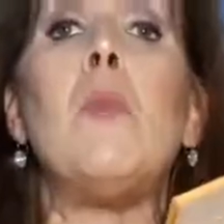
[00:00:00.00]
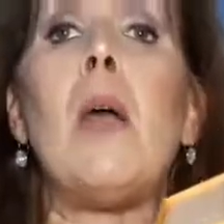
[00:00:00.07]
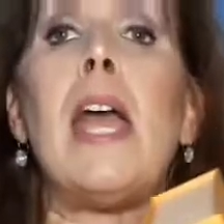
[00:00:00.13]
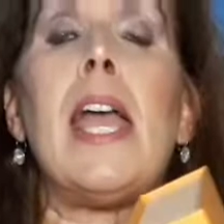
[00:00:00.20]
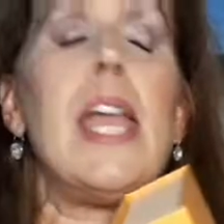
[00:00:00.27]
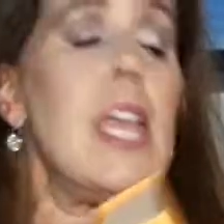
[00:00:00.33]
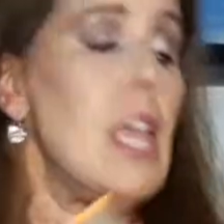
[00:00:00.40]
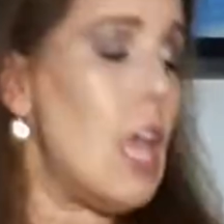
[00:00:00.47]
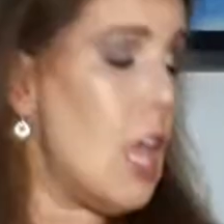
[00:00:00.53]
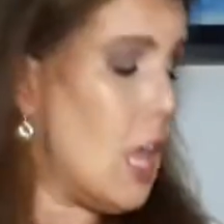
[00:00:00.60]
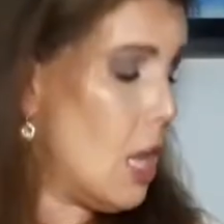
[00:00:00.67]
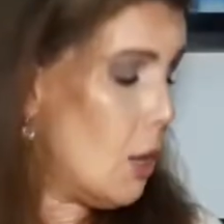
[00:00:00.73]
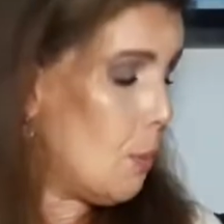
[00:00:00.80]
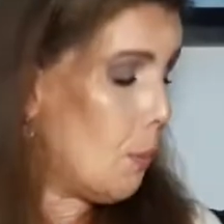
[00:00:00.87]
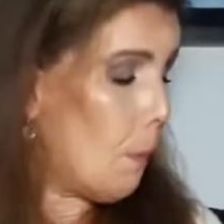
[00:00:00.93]
way,
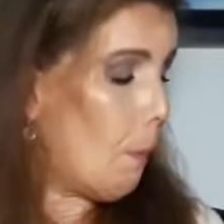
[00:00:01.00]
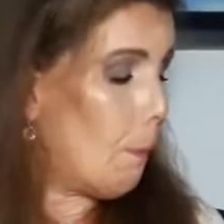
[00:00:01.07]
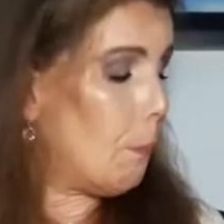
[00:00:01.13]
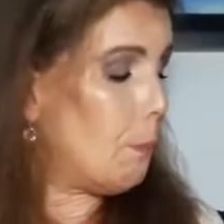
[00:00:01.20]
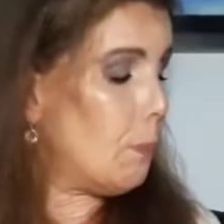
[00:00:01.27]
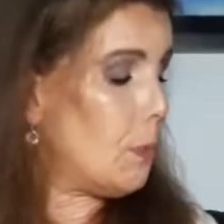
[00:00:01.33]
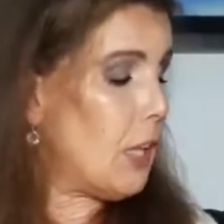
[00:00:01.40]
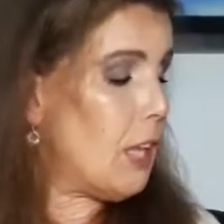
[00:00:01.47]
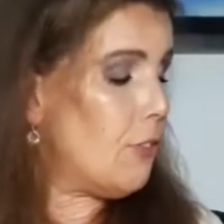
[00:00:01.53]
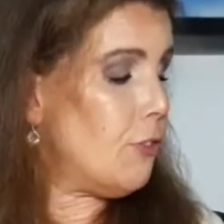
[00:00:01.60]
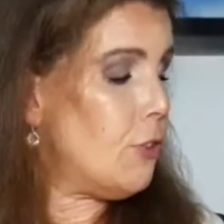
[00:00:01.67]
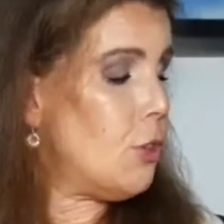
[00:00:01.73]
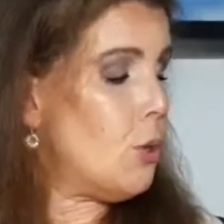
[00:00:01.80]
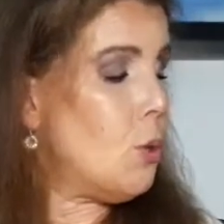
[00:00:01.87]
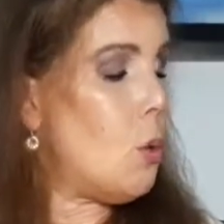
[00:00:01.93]

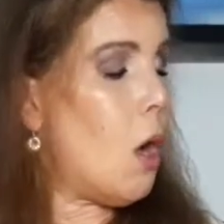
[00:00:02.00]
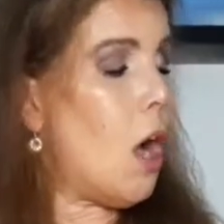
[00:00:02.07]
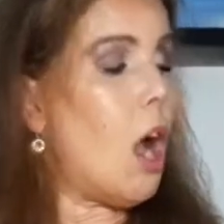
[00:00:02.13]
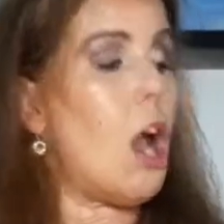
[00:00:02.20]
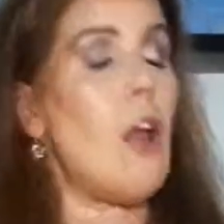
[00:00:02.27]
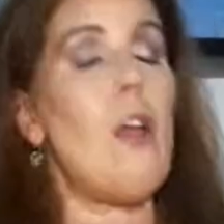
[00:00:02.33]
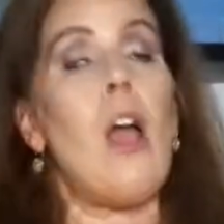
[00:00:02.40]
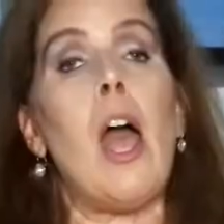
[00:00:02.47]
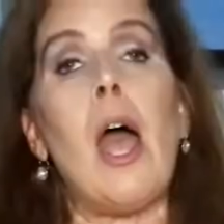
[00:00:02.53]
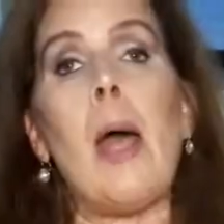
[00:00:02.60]
if you are,